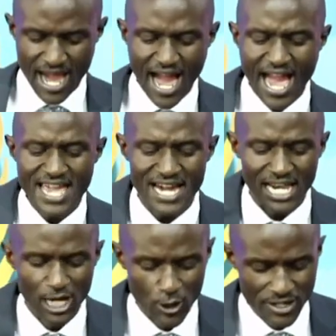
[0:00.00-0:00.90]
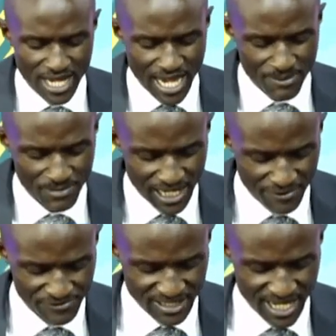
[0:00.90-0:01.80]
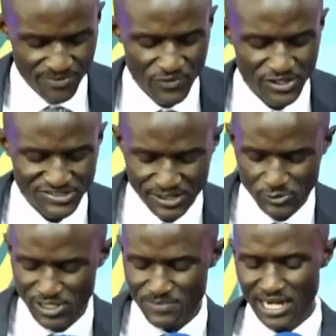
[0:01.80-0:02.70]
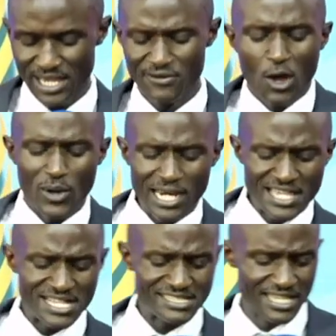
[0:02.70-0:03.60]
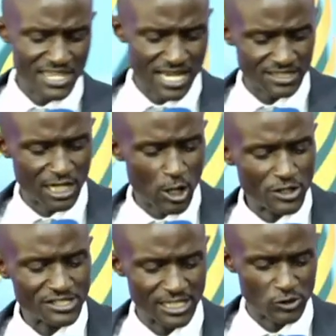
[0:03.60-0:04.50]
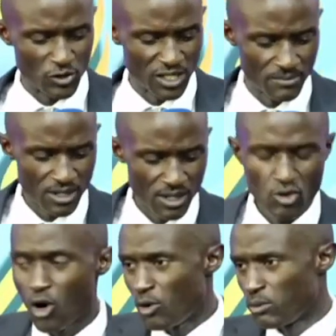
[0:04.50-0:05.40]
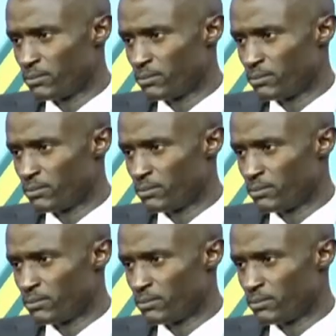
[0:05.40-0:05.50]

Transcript: I alone am left, and they seek to take my life. When Elijah said that, the Lord said to him, go,